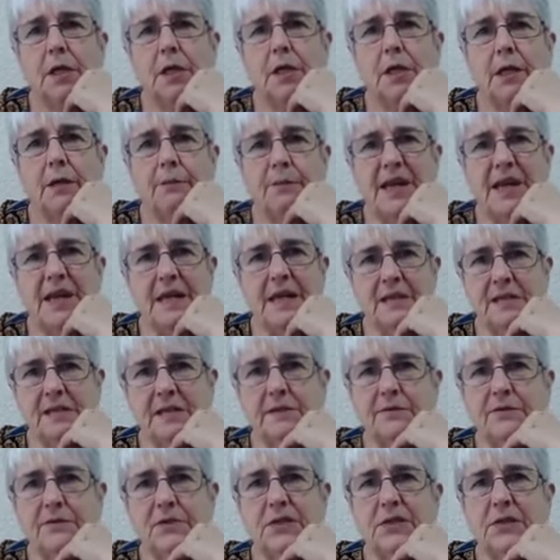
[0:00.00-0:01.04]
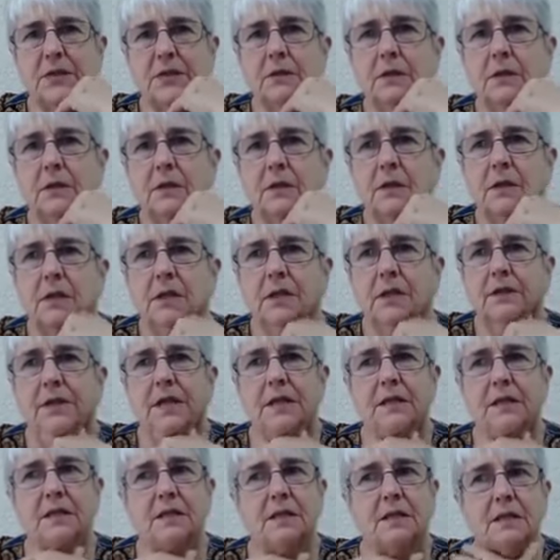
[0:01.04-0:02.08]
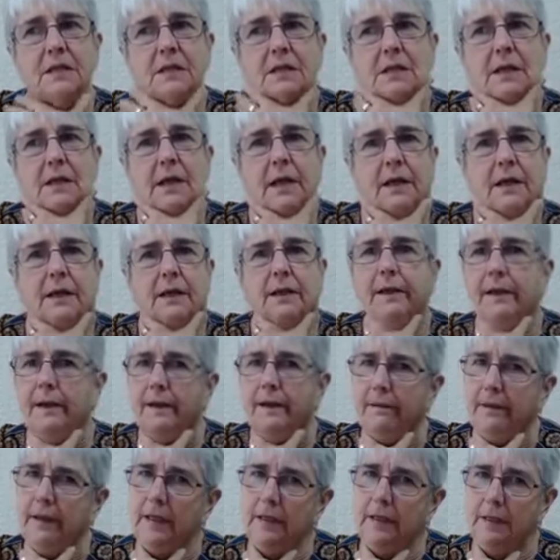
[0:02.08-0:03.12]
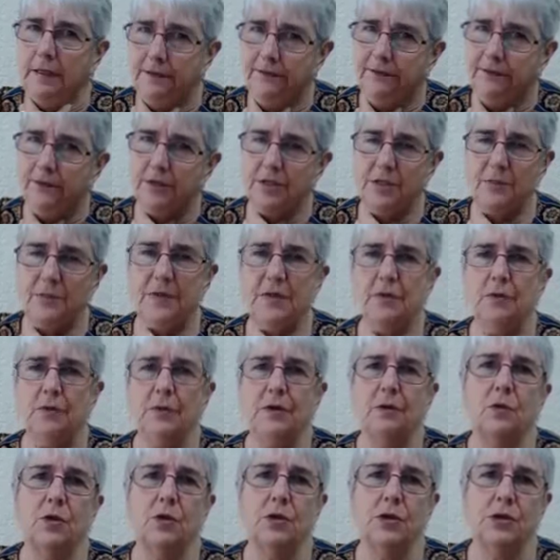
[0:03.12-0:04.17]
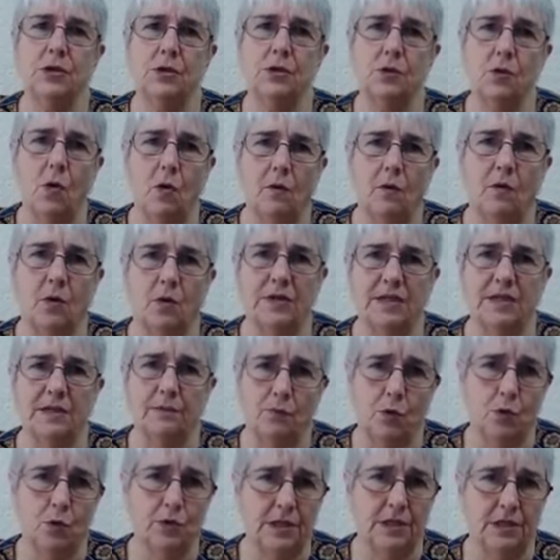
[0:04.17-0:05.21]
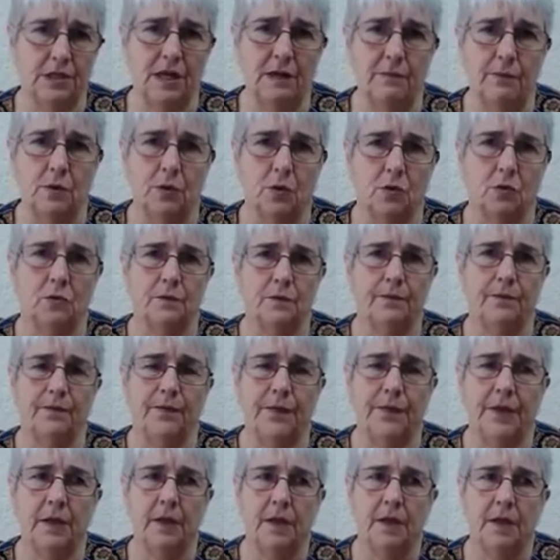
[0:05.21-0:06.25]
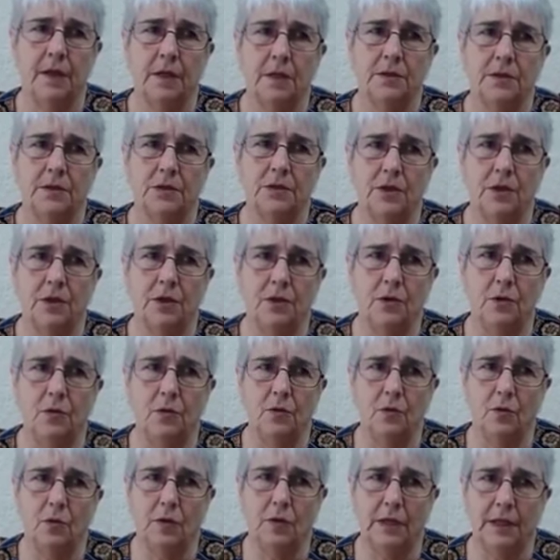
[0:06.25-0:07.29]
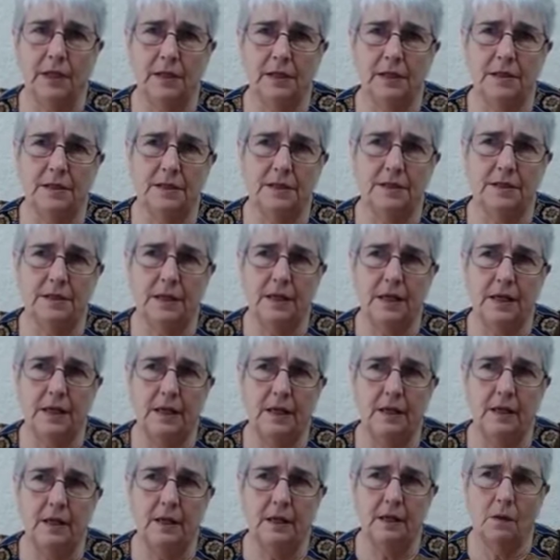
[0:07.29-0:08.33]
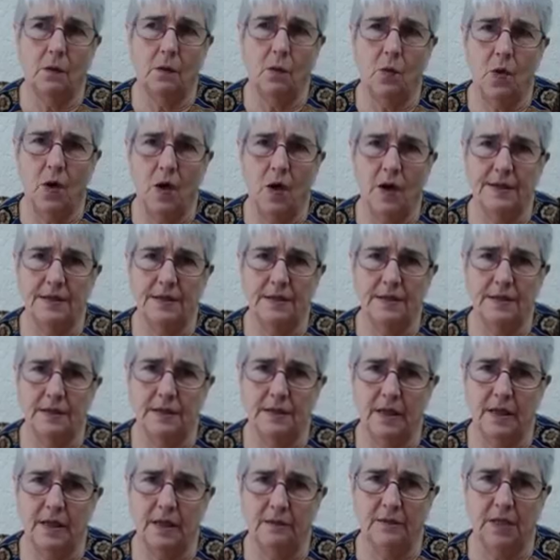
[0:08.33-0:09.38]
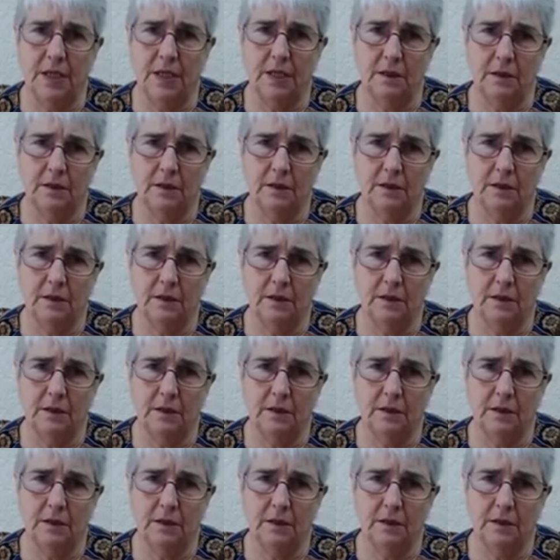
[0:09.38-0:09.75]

are passives. That's a glaring difference between what is normal. It's more than double. So one has to say, why is this happening?